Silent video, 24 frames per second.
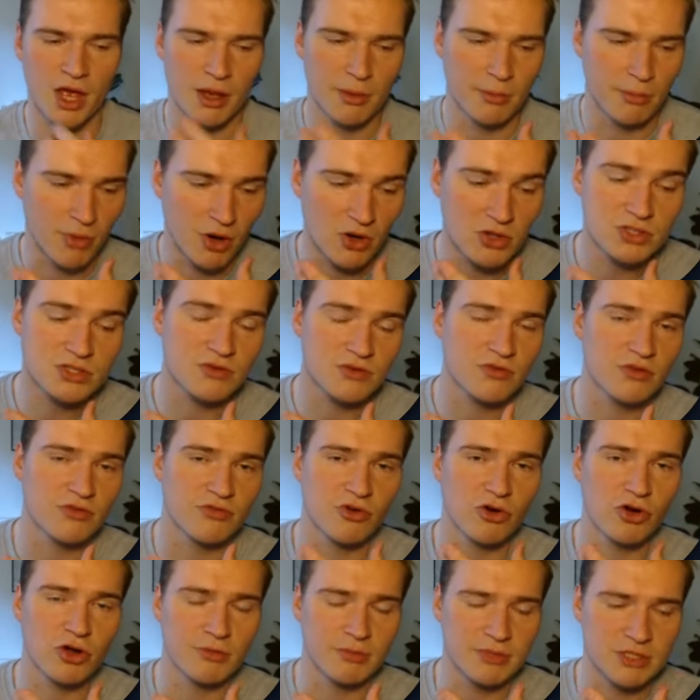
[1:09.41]
most of the
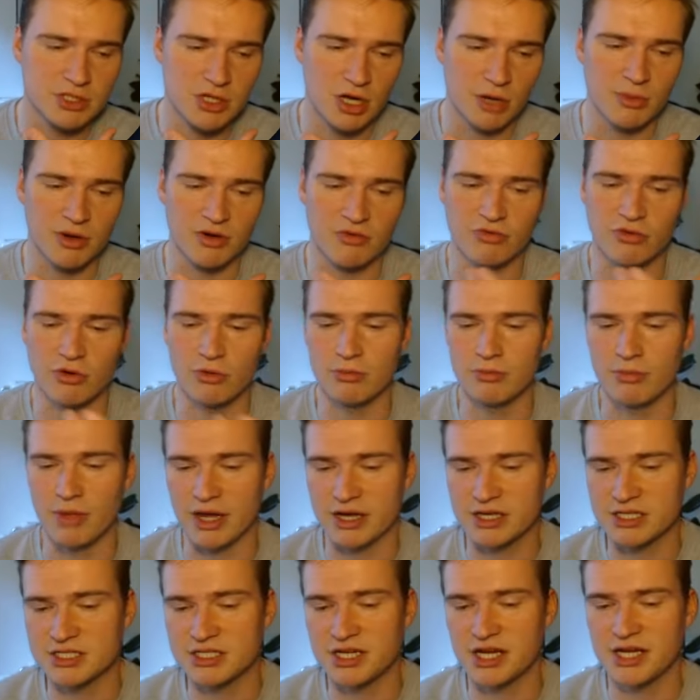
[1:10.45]
volume is coming from
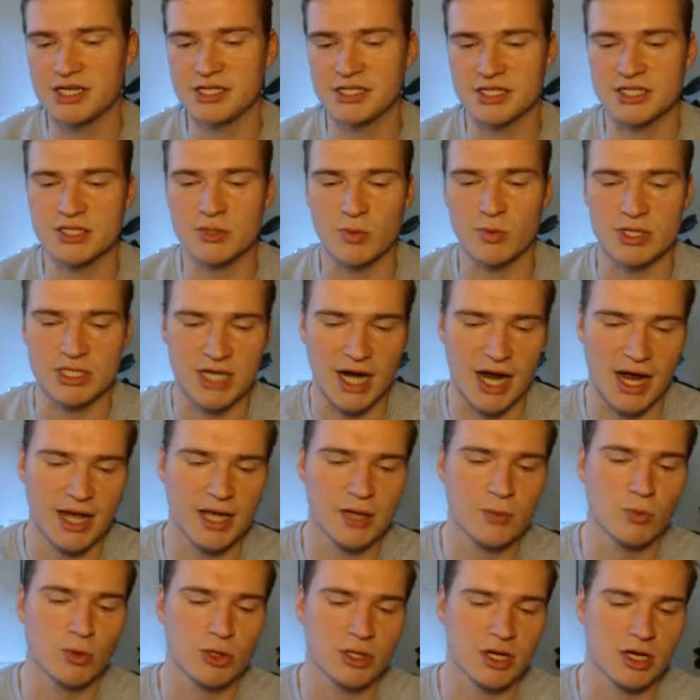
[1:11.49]
exchanges which
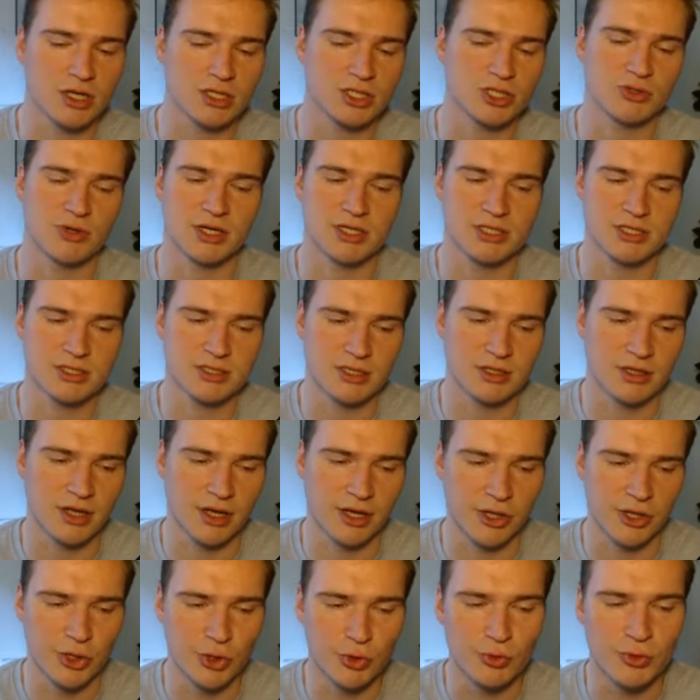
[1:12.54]
I would not trust,
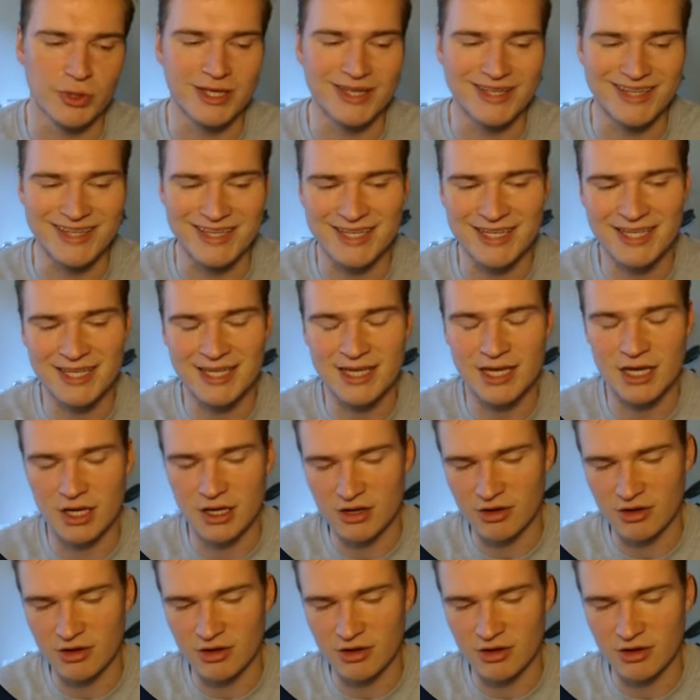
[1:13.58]
like UEE,